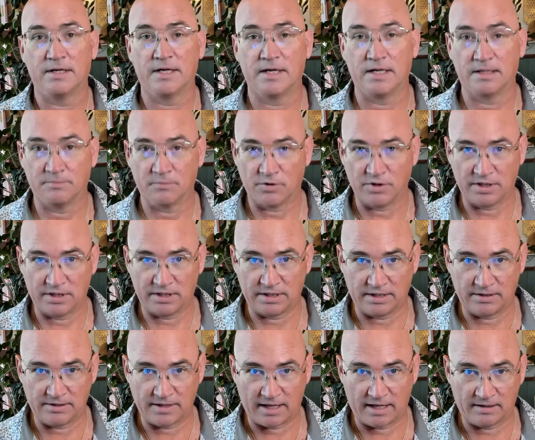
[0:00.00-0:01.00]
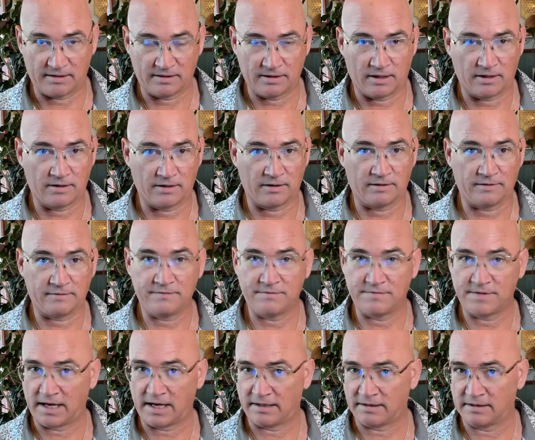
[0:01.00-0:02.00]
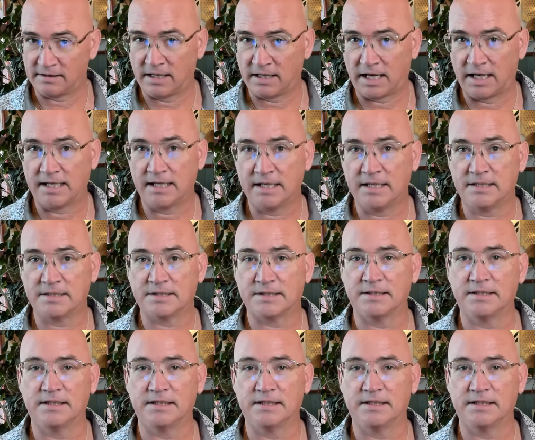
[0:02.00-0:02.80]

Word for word: and breathing in that love, that light,